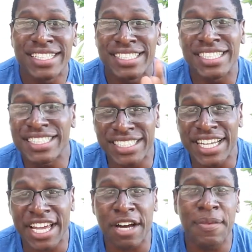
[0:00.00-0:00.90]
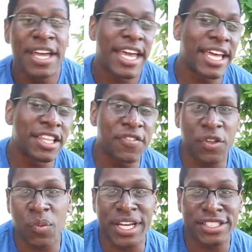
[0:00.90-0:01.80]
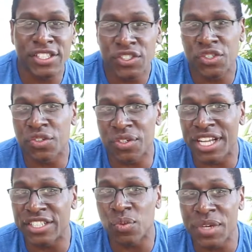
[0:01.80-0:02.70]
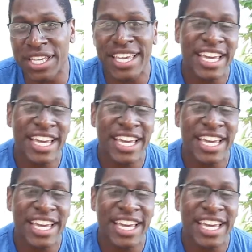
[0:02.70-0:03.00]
to the gym and lifting weights 2 to 3 days a week,